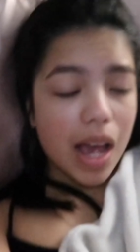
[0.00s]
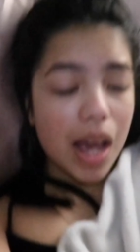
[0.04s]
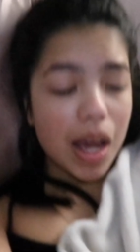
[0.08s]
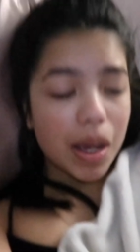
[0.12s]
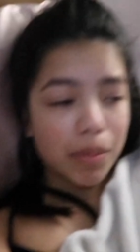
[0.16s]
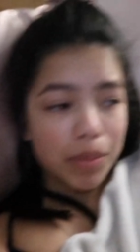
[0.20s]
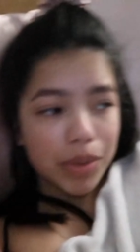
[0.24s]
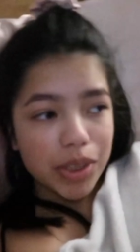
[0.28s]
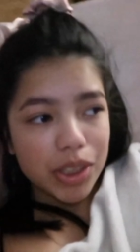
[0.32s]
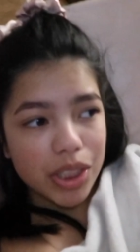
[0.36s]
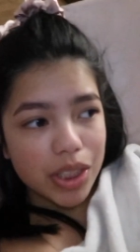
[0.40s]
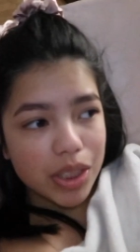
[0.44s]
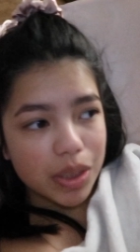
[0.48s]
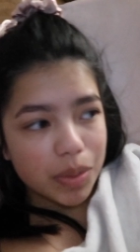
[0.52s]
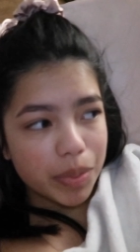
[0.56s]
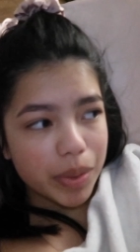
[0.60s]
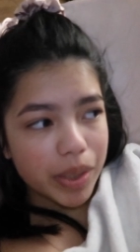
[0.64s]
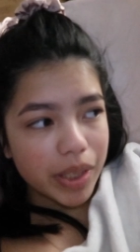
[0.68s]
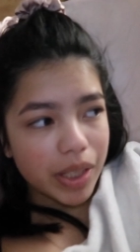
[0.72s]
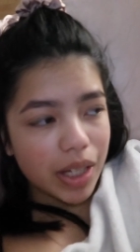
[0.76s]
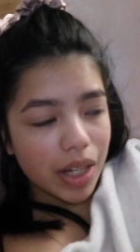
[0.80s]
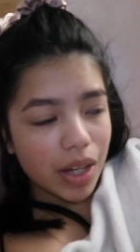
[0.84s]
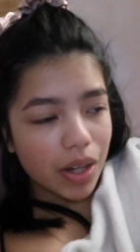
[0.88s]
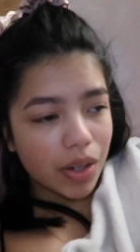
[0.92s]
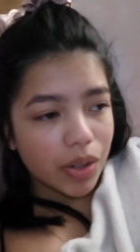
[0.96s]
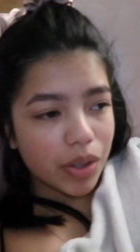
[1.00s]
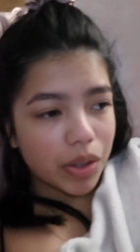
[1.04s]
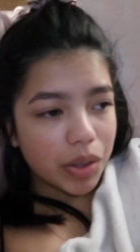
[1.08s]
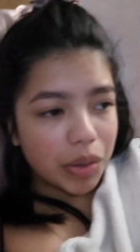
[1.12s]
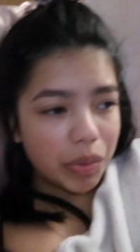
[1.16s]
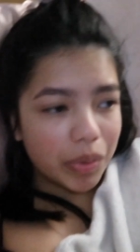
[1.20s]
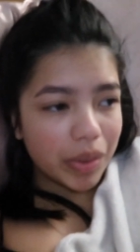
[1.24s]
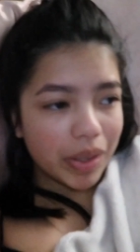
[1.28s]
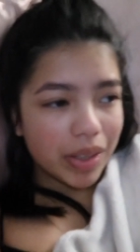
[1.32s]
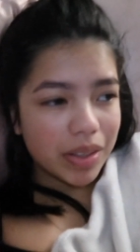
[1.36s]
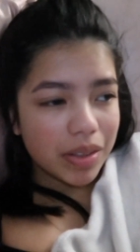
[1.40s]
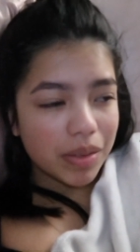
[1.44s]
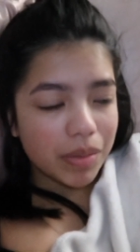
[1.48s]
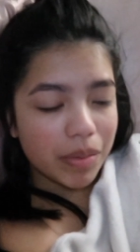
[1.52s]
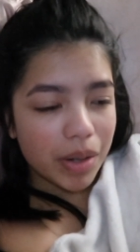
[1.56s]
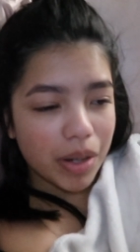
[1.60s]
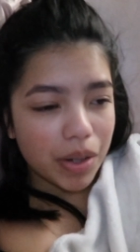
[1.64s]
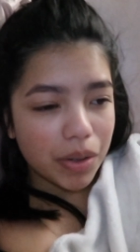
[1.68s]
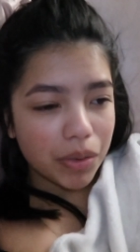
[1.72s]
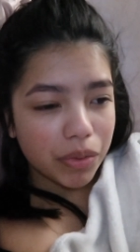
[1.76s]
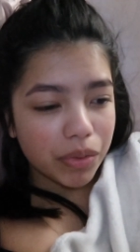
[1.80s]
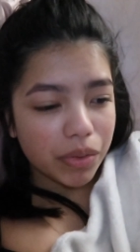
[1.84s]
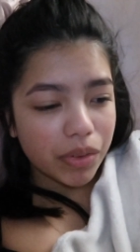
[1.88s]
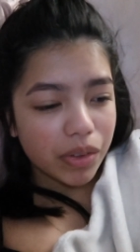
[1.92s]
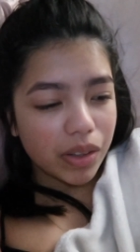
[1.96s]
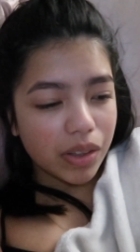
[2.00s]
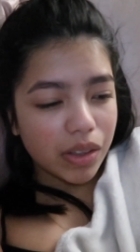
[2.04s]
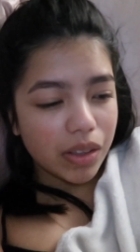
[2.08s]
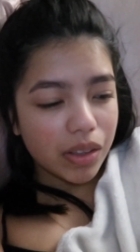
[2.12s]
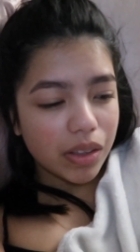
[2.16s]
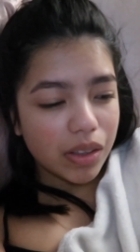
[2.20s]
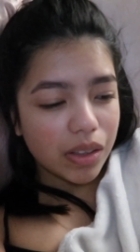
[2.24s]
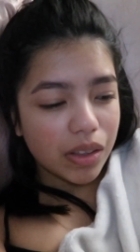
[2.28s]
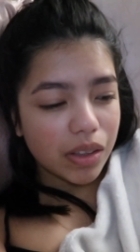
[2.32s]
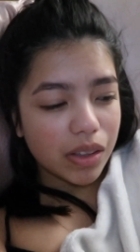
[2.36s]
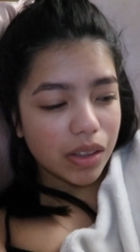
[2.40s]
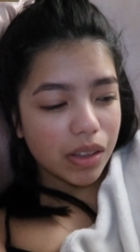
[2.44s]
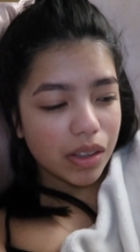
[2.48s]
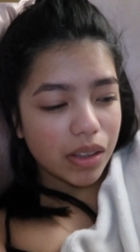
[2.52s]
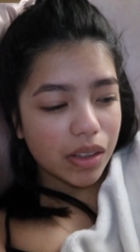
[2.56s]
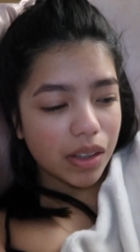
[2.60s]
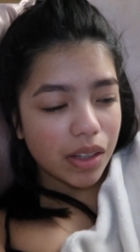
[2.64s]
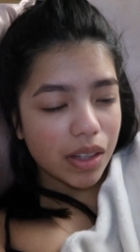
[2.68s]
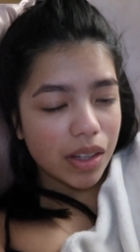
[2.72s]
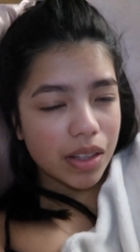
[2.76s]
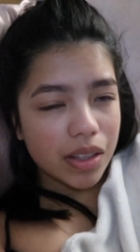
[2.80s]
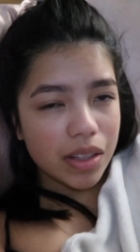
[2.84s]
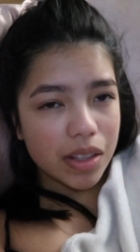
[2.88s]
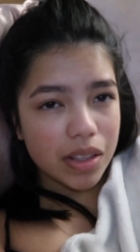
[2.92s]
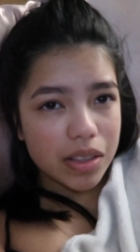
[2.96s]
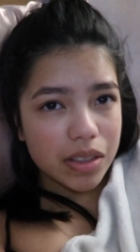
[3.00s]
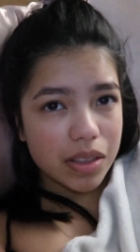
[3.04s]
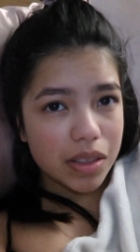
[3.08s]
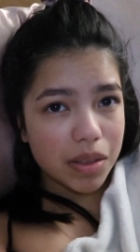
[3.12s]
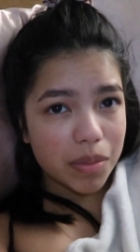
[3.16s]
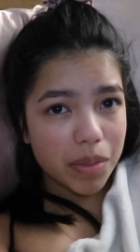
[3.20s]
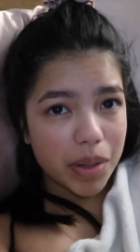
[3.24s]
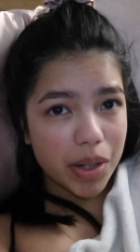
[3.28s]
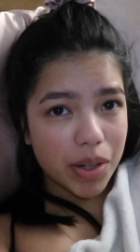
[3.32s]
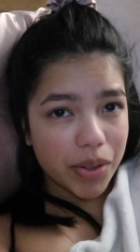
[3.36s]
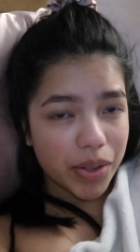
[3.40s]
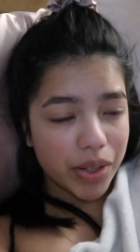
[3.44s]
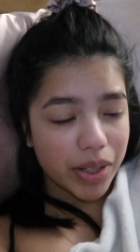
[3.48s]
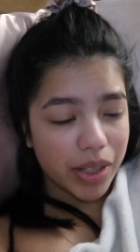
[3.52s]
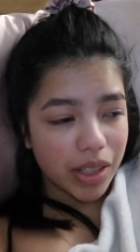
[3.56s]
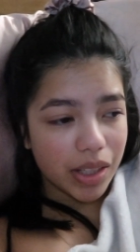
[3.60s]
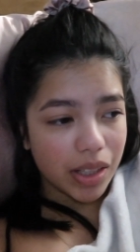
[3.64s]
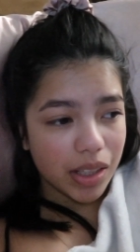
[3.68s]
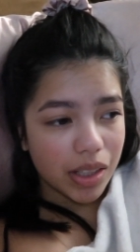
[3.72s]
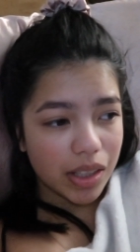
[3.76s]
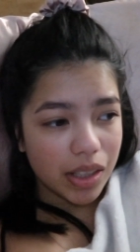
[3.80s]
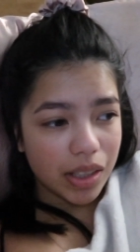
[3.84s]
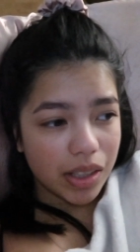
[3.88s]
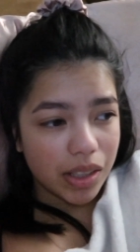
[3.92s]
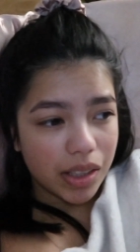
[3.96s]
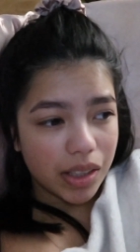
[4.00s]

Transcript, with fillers: I'm going to just pick out a random outfit. And that's about it.